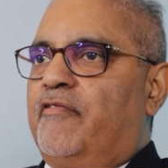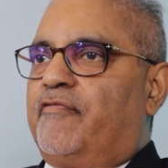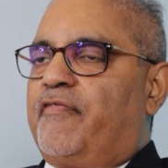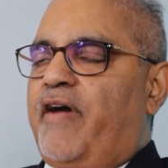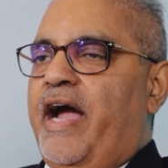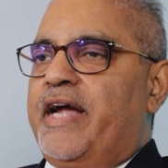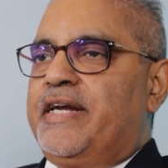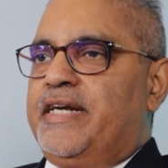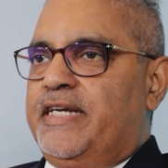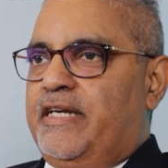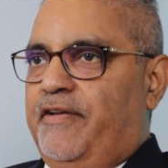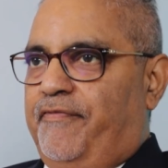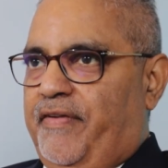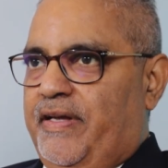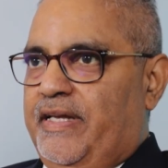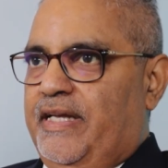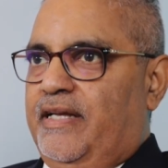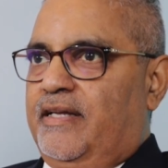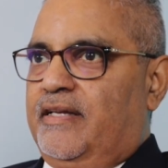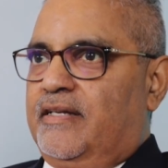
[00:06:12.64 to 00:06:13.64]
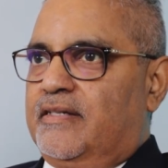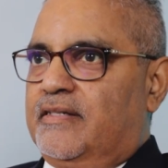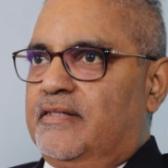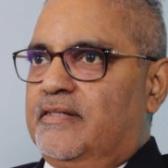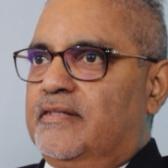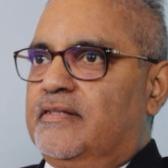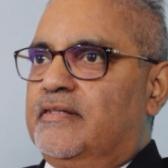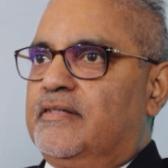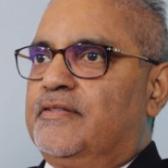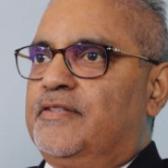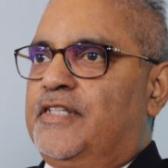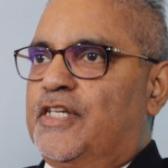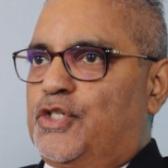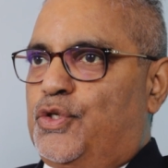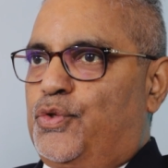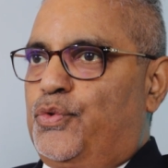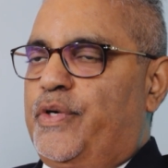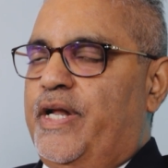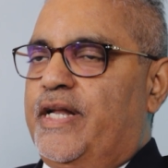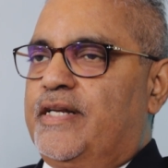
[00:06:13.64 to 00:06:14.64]
of identifying the
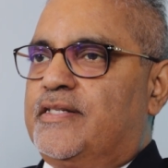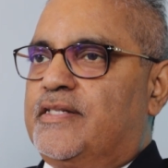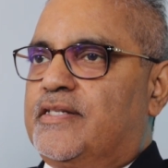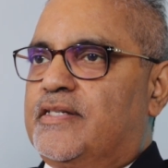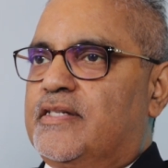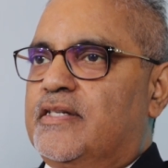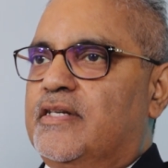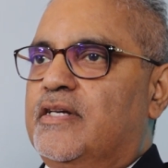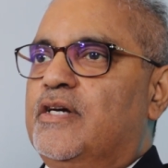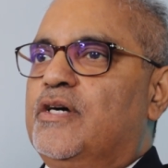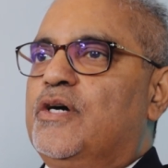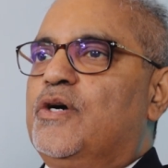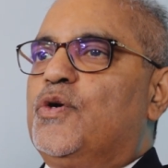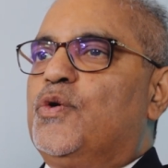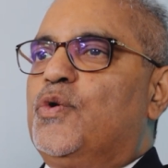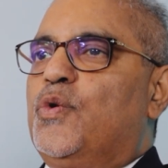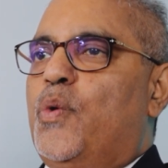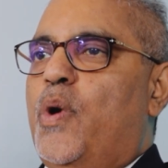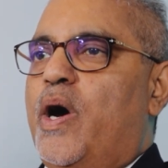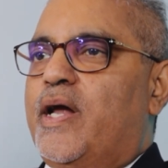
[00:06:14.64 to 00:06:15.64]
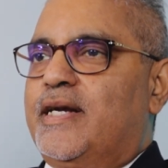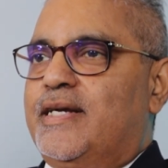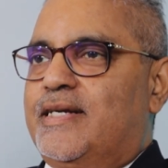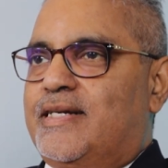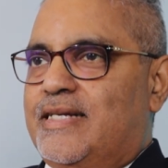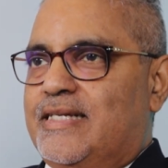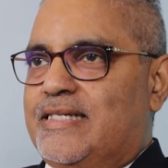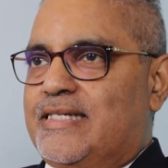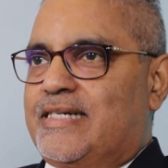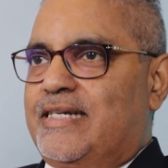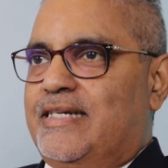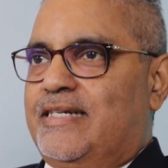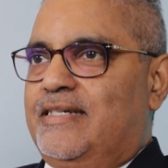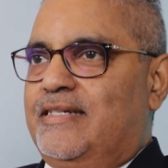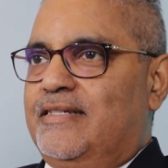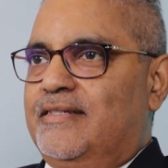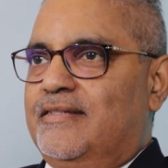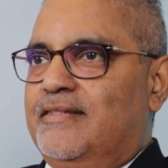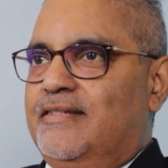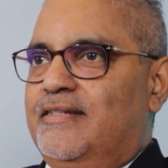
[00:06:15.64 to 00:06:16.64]
students who are interested
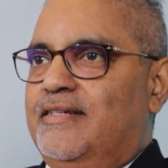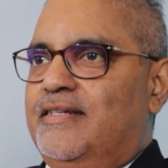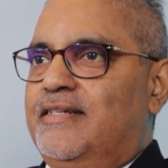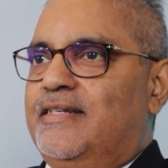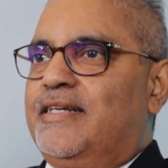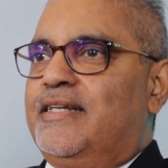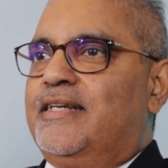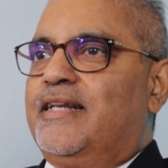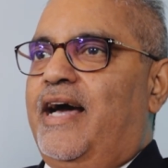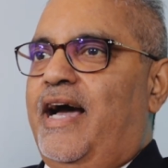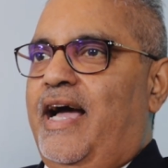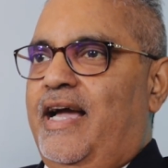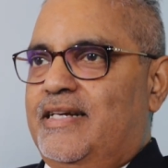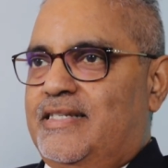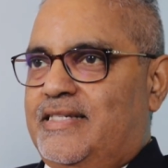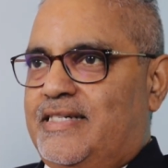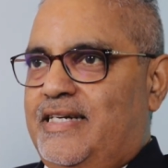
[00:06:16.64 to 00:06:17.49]
in higher